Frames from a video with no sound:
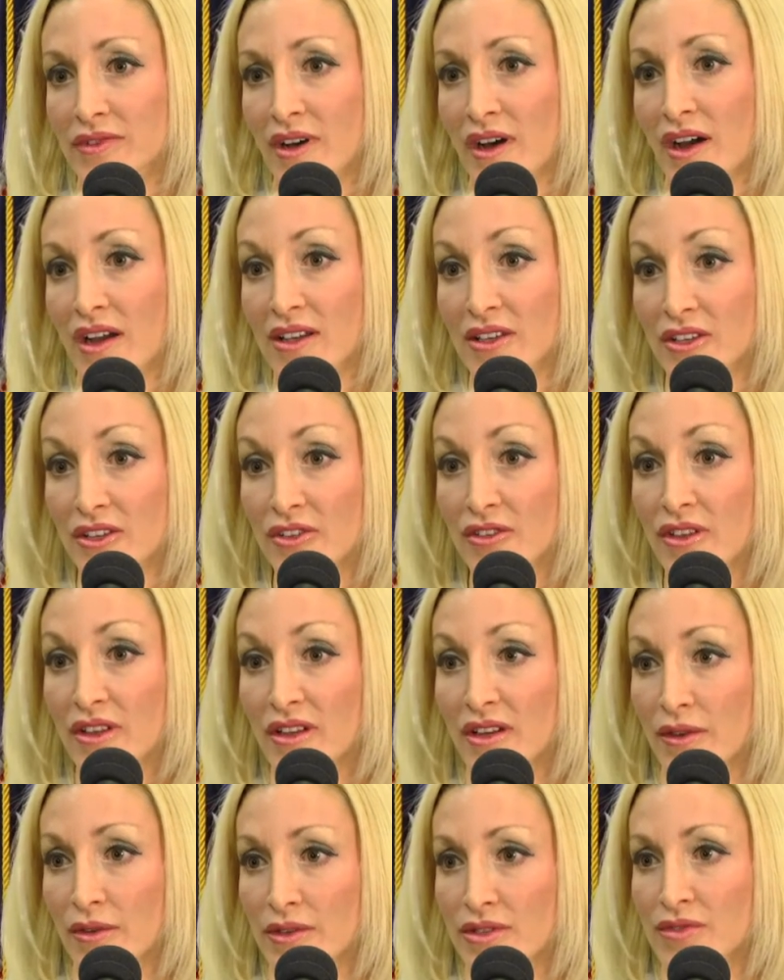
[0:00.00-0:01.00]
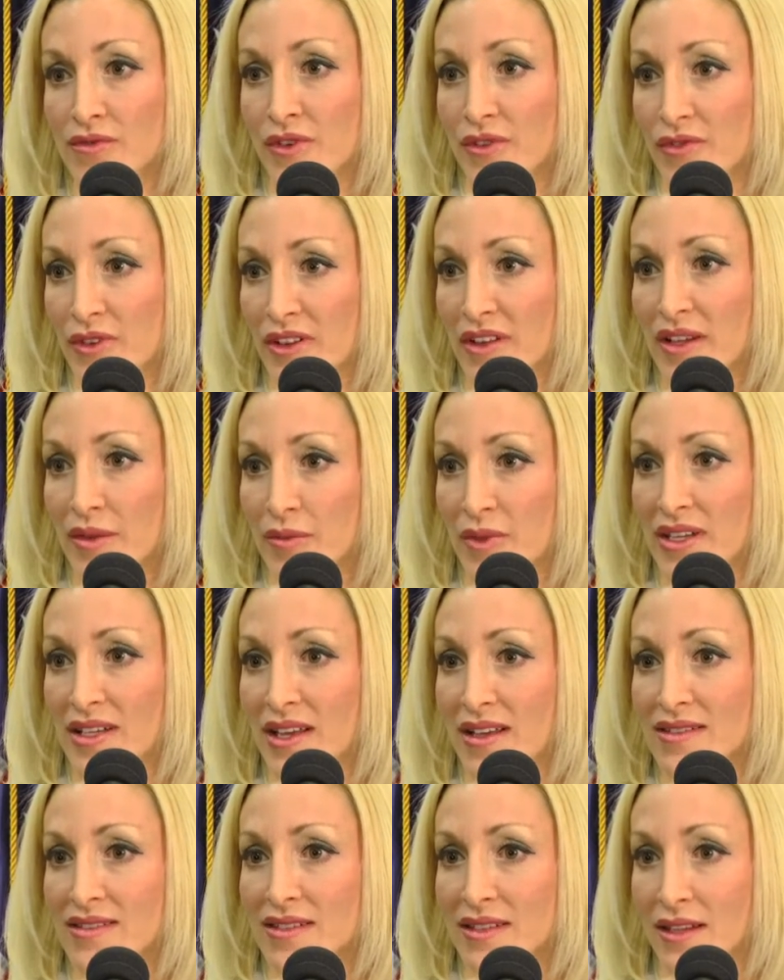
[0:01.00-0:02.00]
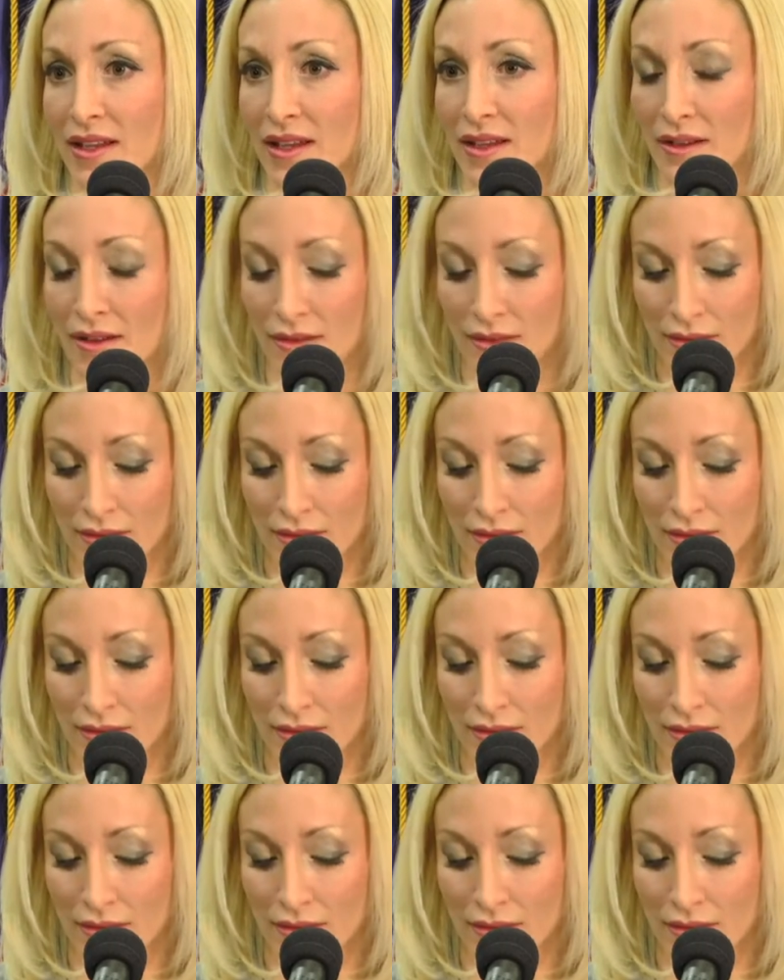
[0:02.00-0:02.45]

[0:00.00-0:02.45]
I knew that I was fulfilling my destiny.